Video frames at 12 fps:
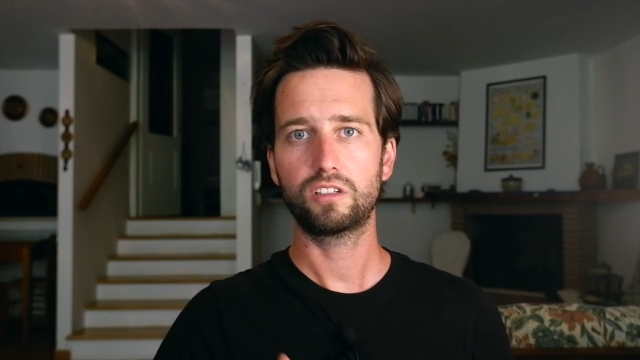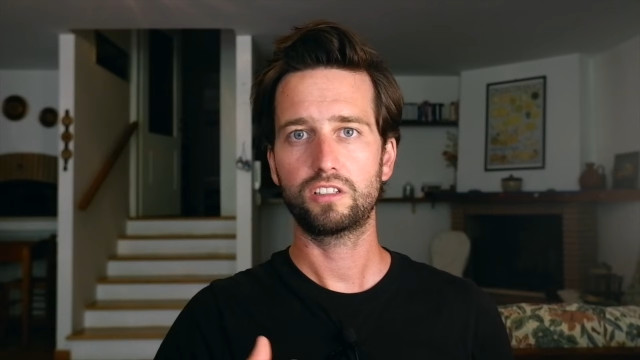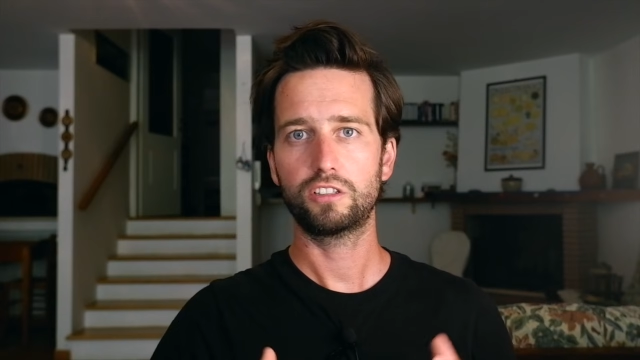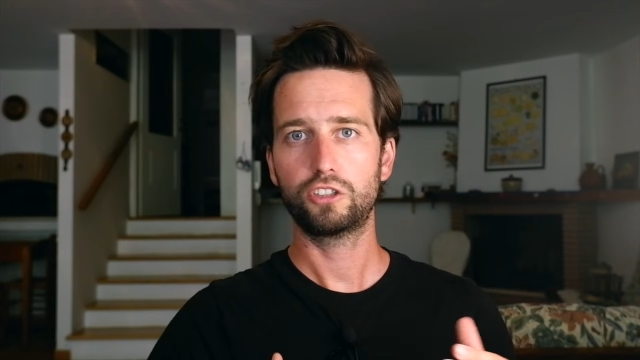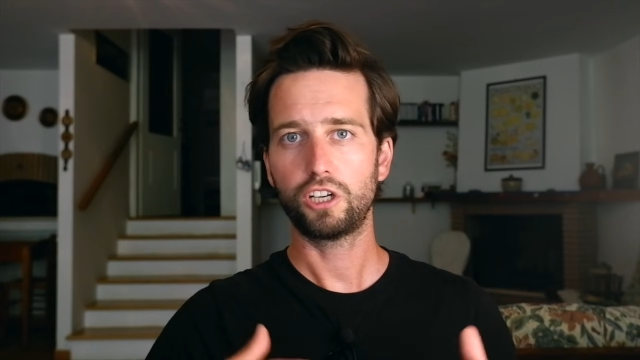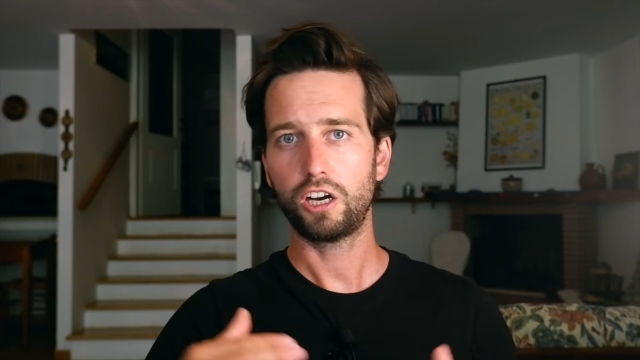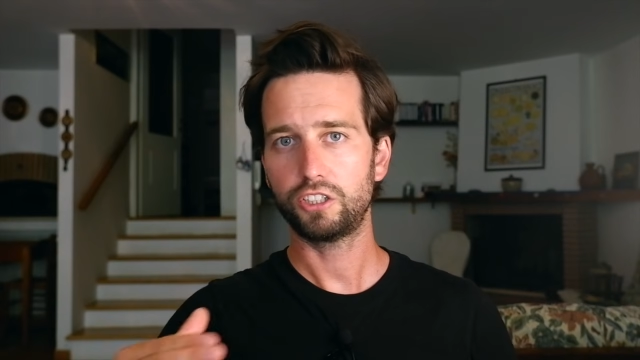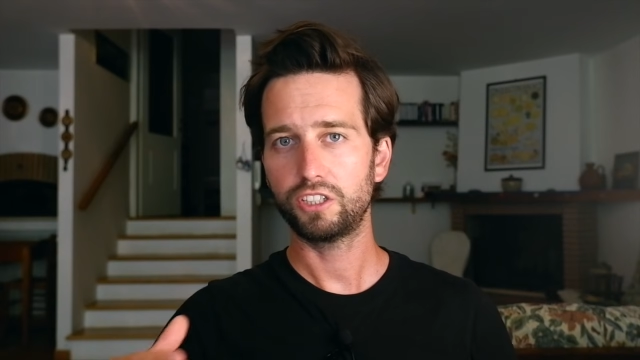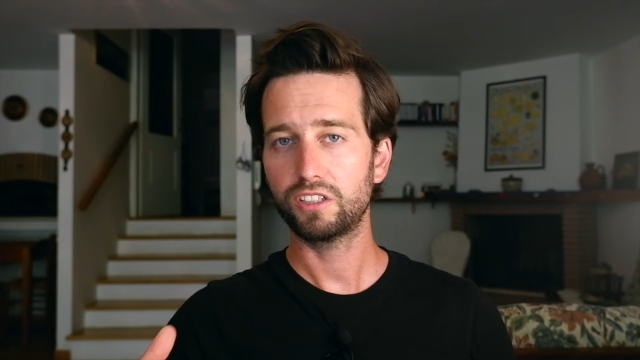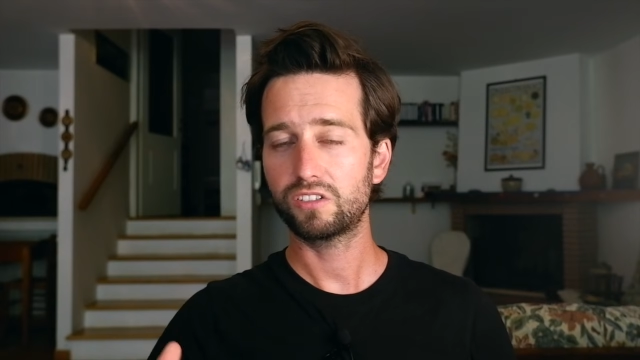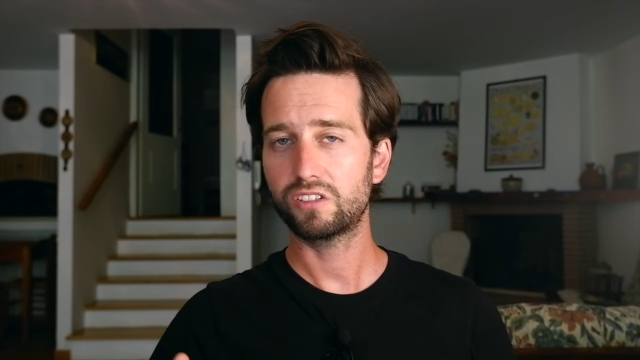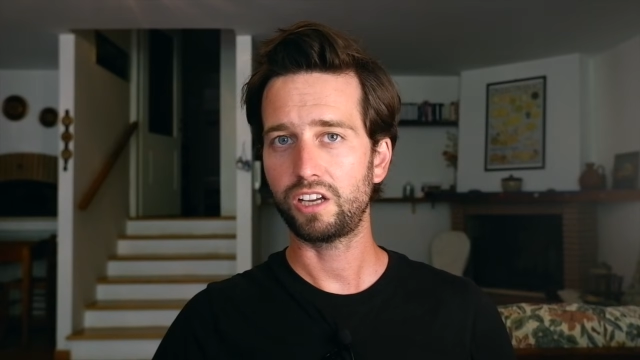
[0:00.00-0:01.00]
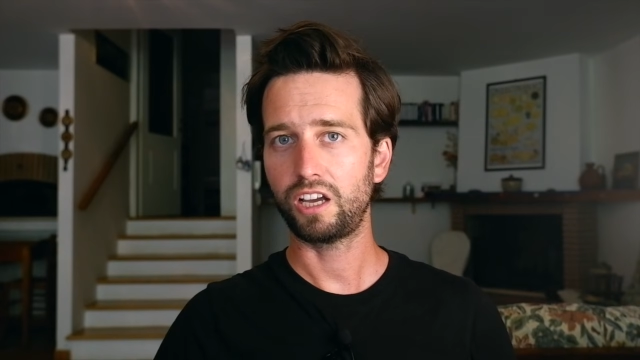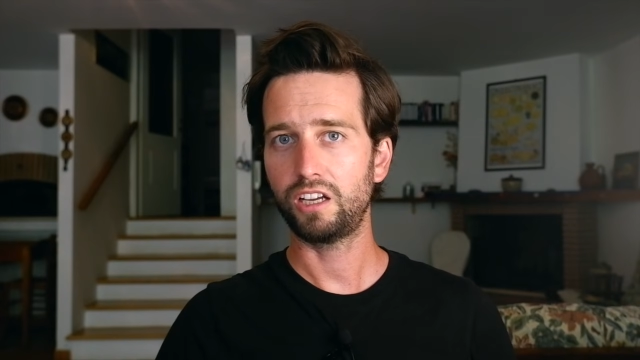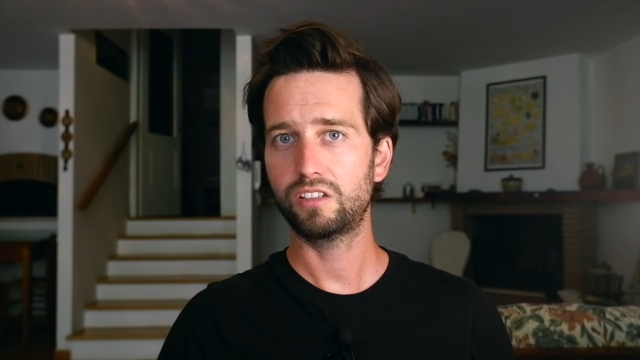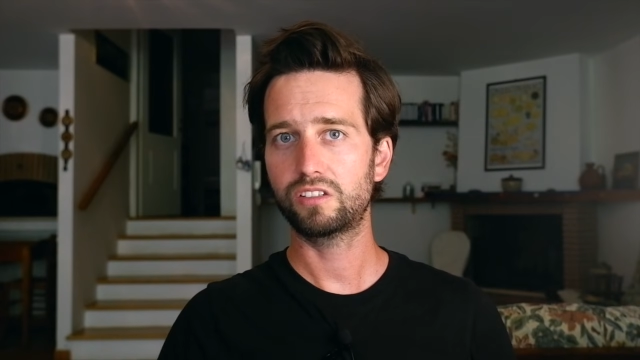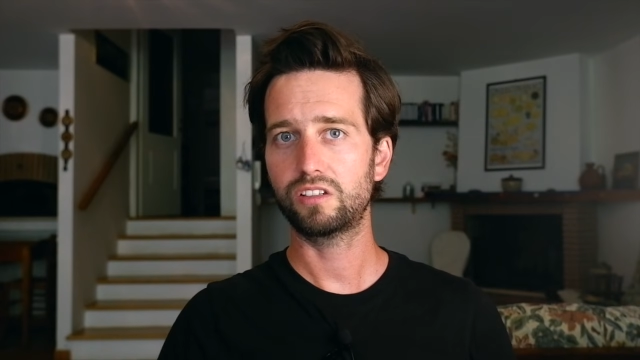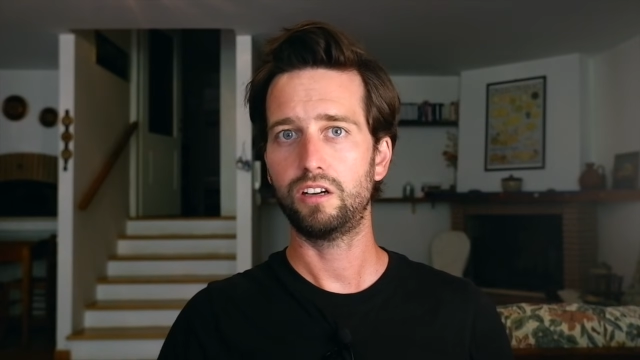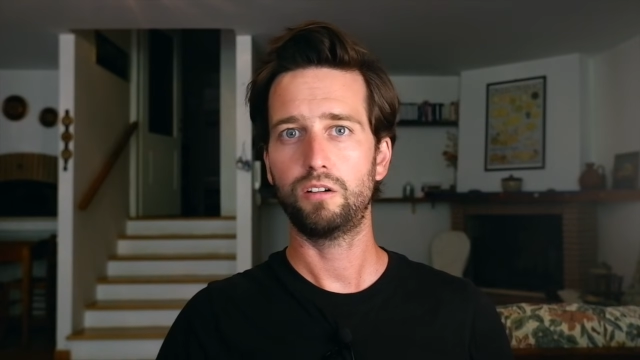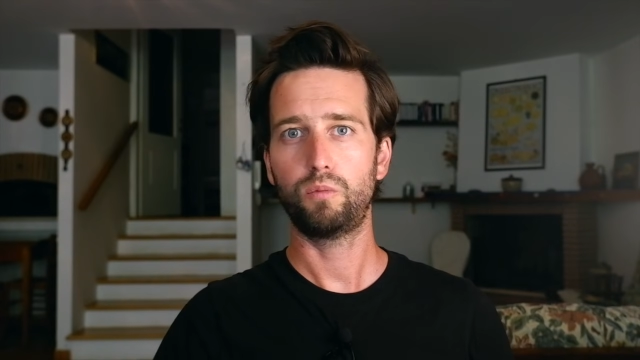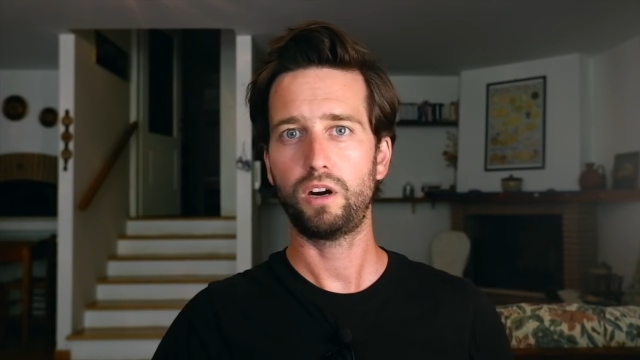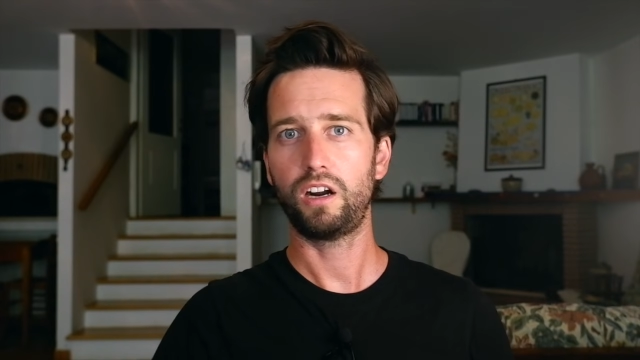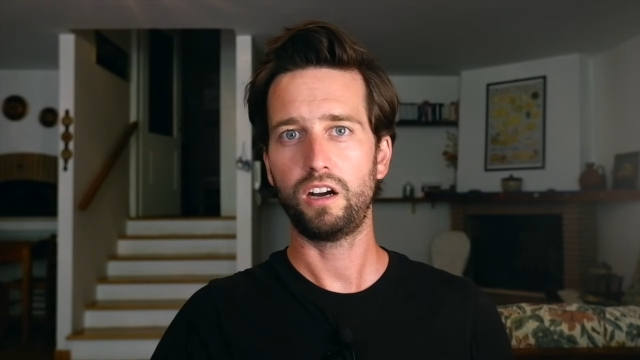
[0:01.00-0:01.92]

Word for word: the, the charging states, uh, where